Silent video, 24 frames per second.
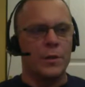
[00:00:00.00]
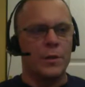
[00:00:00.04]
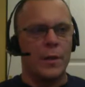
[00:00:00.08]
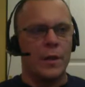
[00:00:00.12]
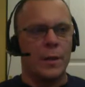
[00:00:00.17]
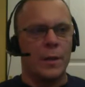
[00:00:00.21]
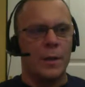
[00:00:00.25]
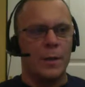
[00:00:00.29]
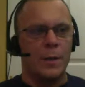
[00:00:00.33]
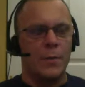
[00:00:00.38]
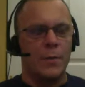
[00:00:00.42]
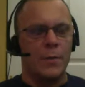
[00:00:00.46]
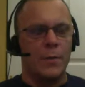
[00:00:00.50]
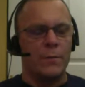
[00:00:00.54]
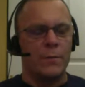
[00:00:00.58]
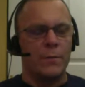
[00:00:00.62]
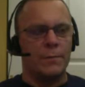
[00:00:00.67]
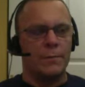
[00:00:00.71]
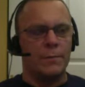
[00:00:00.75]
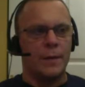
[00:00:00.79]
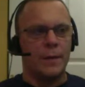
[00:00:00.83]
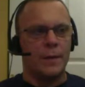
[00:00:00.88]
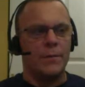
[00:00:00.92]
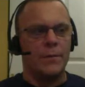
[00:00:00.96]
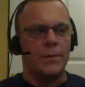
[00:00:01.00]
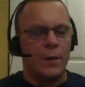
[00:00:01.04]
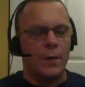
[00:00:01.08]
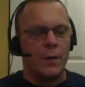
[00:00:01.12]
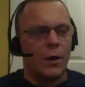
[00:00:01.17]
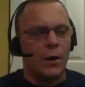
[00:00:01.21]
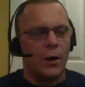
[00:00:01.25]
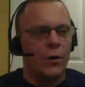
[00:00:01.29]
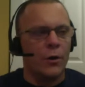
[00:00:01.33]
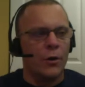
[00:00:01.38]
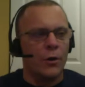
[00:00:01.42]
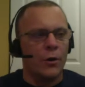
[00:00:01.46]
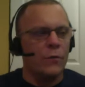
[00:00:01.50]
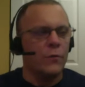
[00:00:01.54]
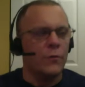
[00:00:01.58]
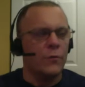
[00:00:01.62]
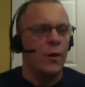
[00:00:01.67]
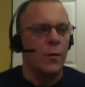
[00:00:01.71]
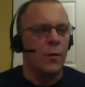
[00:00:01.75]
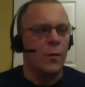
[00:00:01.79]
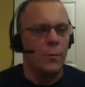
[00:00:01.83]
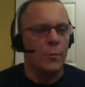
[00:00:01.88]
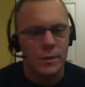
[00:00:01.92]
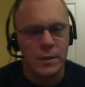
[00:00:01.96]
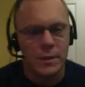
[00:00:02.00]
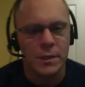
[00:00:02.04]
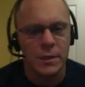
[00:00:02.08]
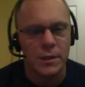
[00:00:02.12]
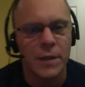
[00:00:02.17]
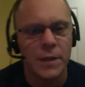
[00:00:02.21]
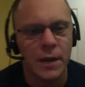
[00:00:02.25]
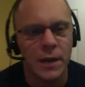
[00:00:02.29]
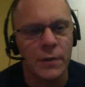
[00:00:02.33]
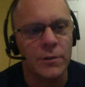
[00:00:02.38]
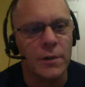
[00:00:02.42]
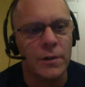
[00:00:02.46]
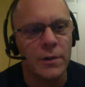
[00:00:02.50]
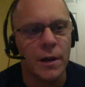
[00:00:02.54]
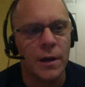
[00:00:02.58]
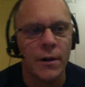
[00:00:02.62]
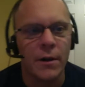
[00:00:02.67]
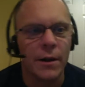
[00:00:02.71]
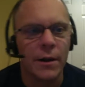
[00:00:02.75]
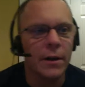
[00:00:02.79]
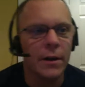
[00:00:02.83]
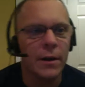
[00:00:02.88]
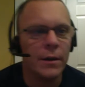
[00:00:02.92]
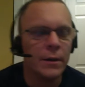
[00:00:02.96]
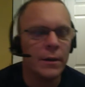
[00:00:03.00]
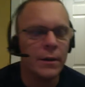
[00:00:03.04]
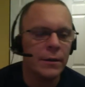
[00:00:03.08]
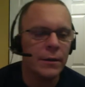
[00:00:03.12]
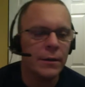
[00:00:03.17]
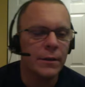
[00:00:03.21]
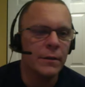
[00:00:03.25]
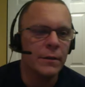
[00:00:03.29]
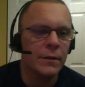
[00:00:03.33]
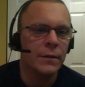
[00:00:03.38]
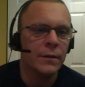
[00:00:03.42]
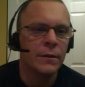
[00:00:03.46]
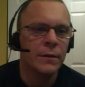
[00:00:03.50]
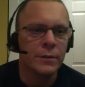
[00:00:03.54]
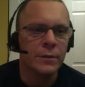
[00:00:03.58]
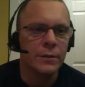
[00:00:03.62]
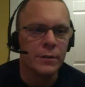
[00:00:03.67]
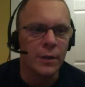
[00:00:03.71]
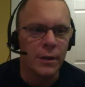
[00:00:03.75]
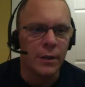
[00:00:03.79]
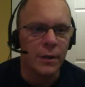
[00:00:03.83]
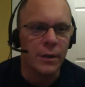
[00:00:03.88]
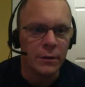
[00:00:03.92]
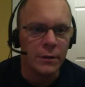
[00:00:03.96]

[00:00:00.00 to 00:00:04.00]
that we've even heard from was the secretary. So